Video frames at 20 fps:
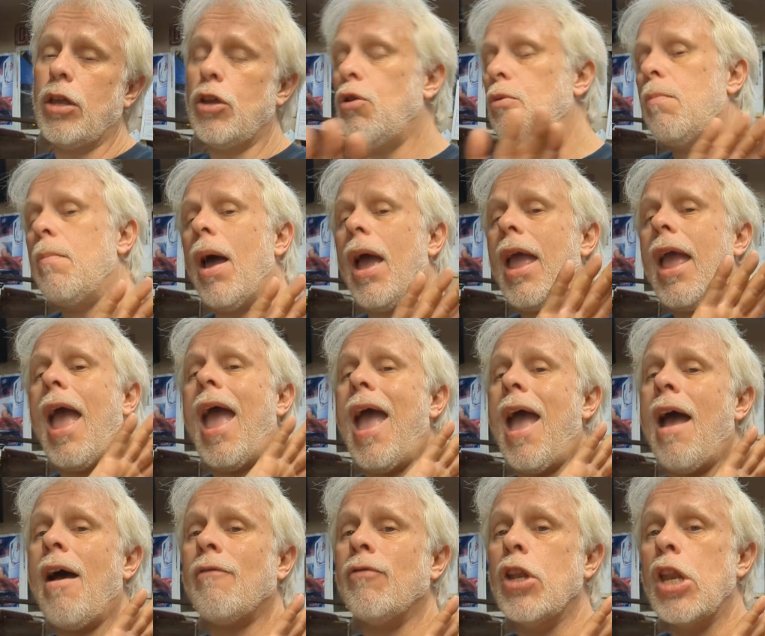You may
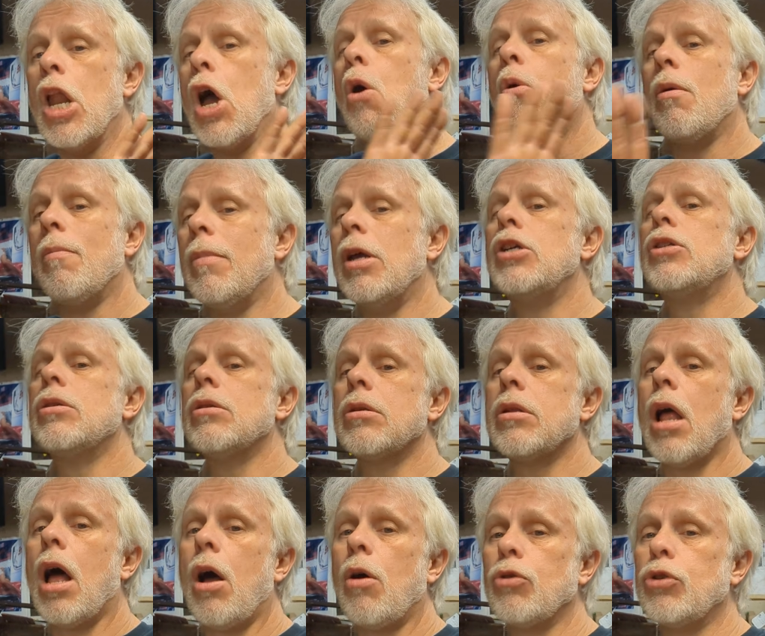have no emissions
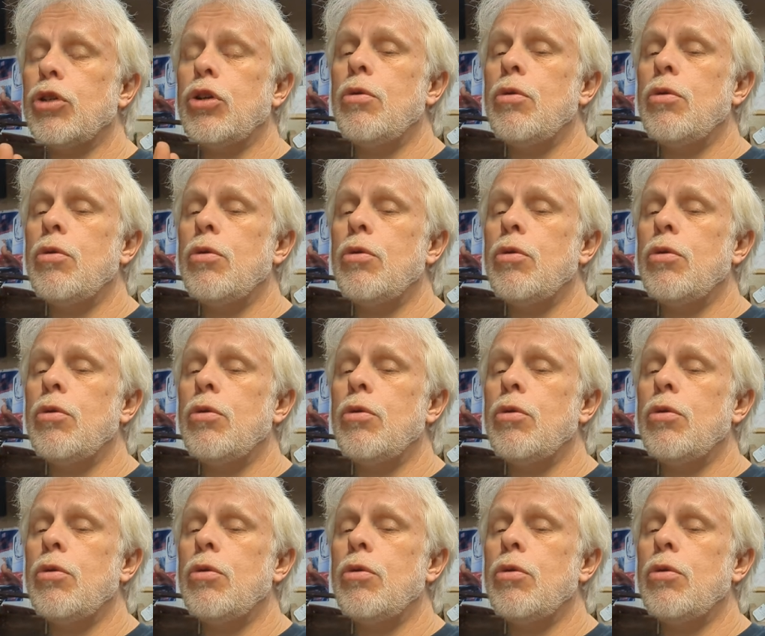laws,